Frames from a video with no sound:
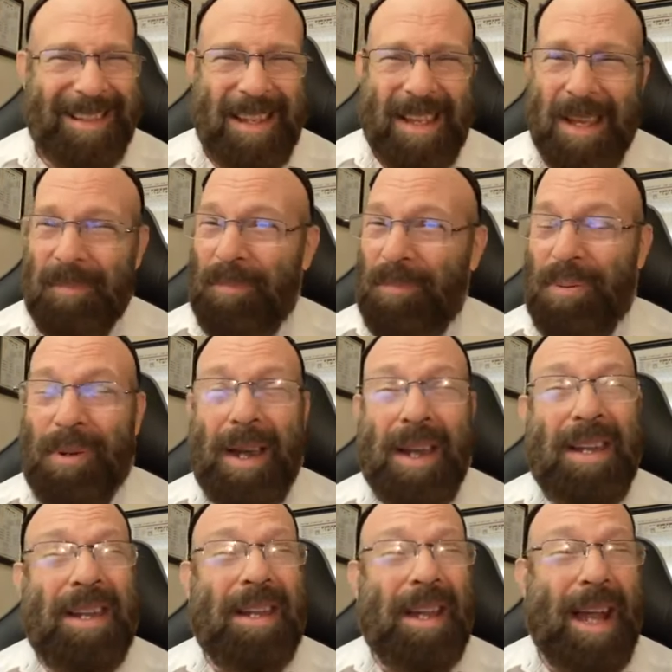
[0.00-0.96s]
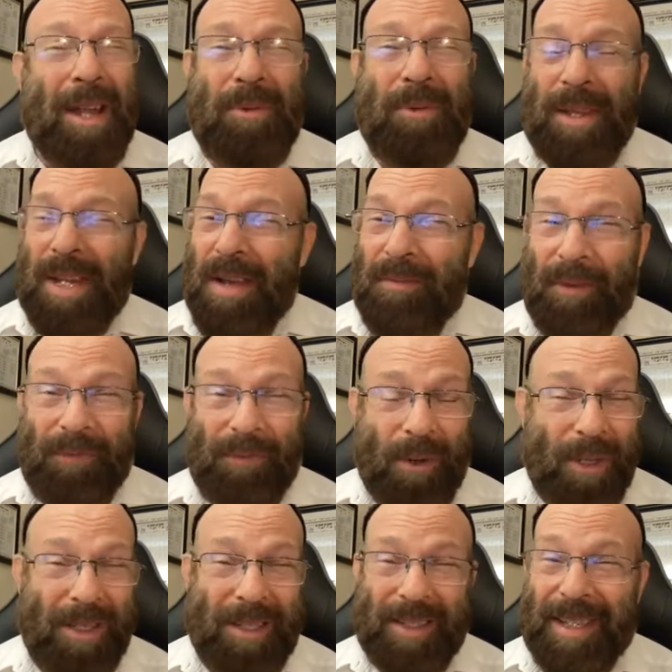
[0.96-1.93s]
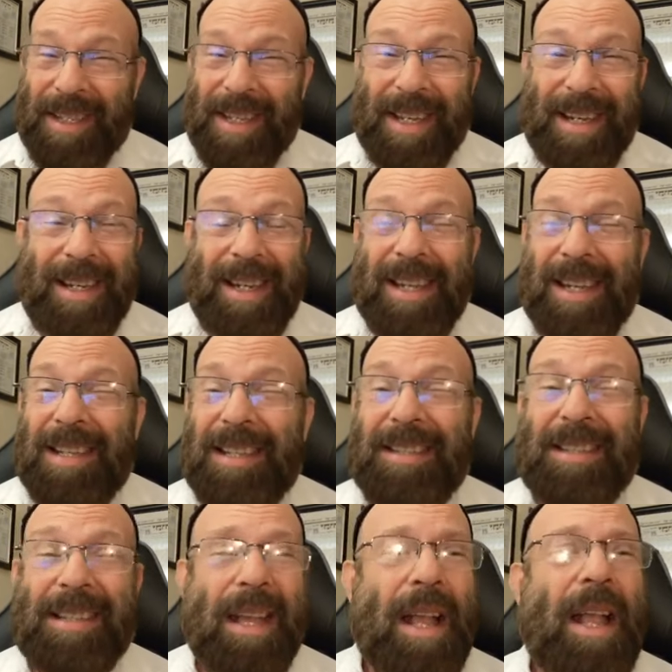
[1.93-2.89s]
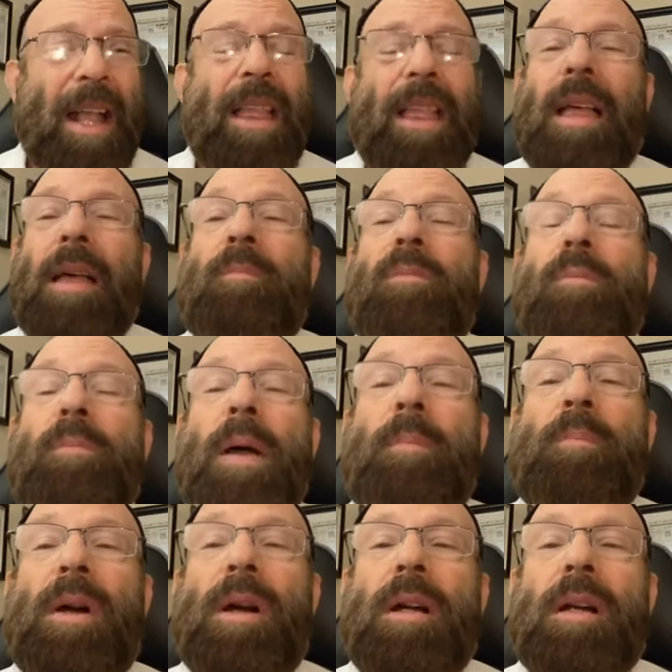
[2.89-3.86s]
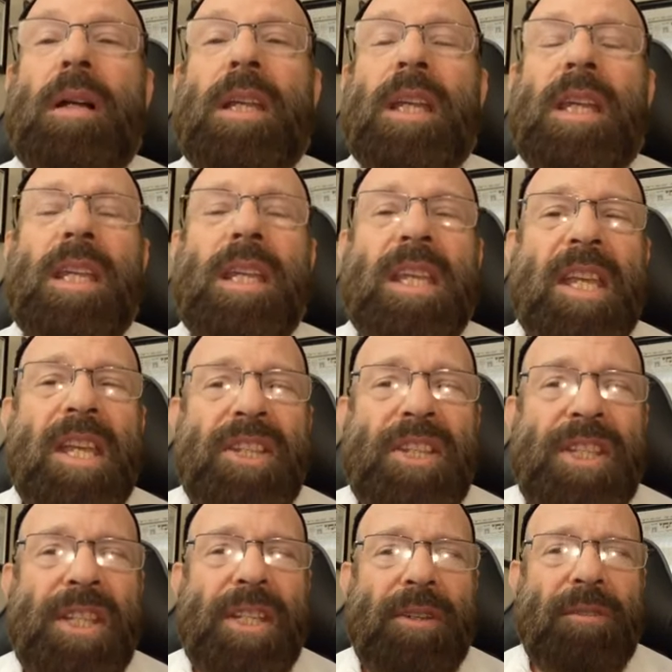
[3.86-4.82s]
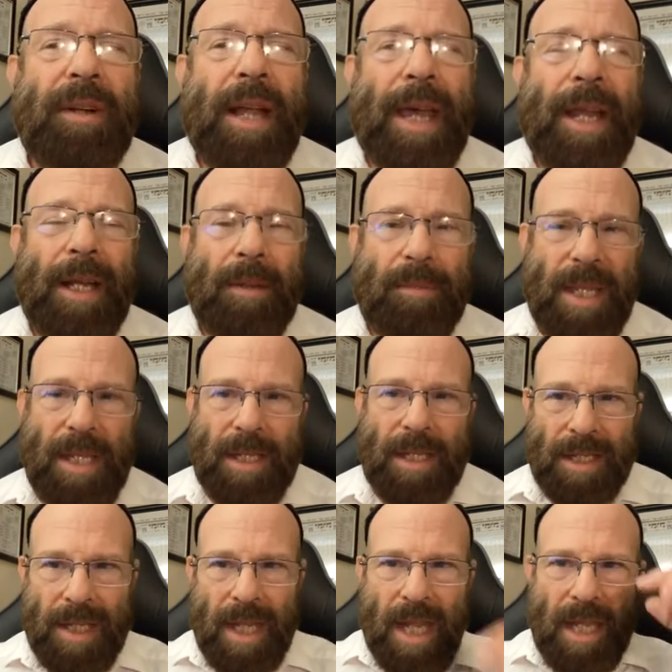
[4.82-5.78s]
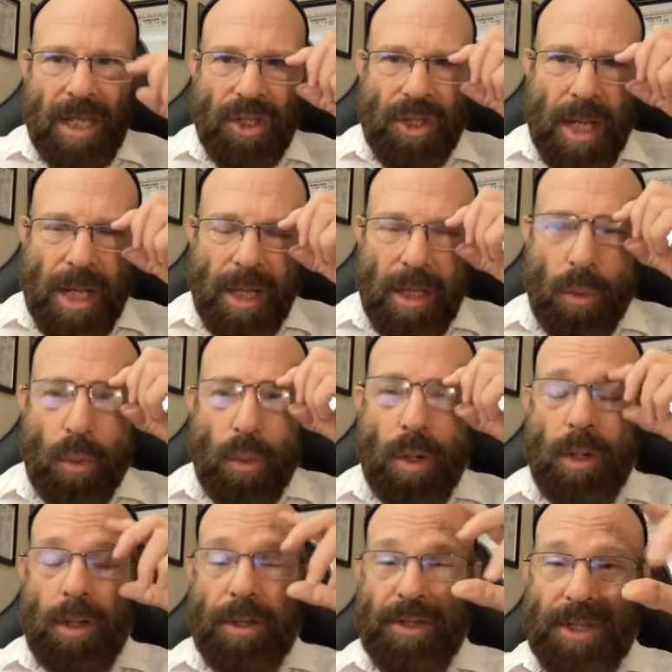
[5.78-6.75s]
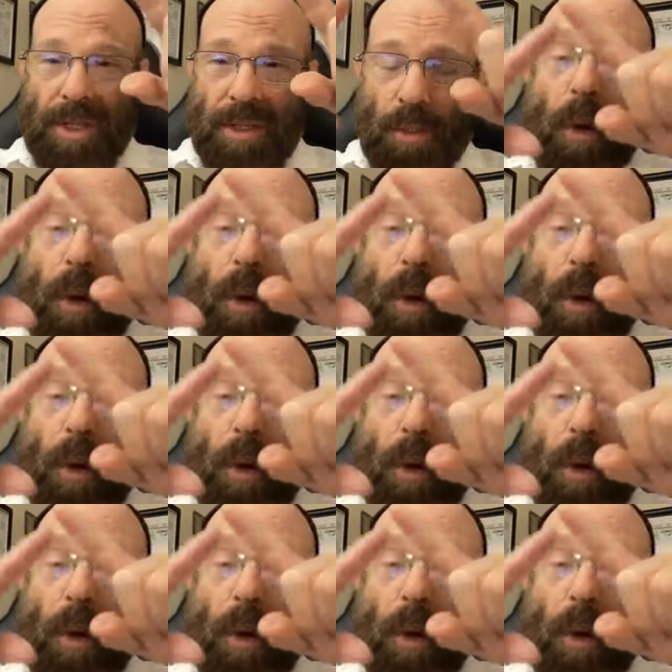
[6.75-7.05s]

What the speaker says: Pray God we never fall into their hands. Remember, Yetziratic beings, the angelic world is in what we